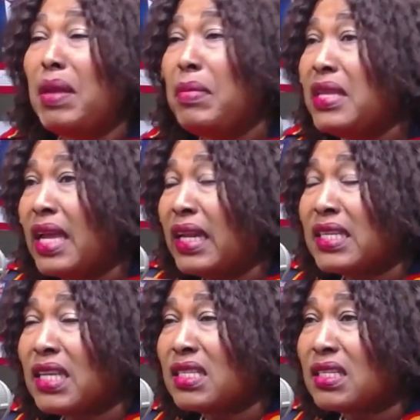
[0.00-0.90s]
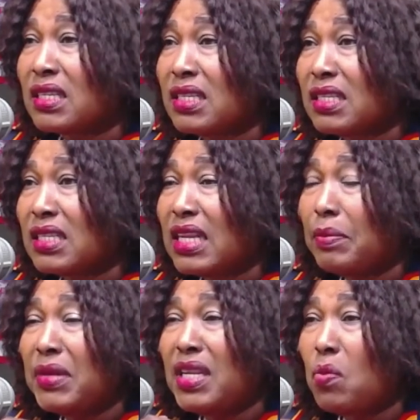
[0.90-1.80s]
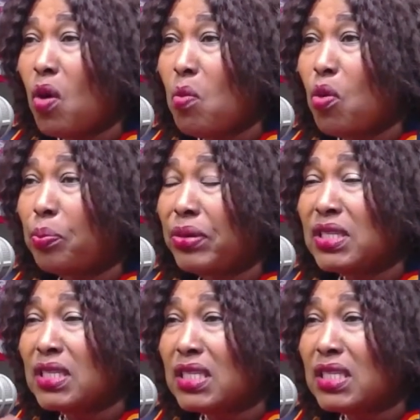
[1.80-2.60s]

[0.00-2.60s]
national security in a minimum operation.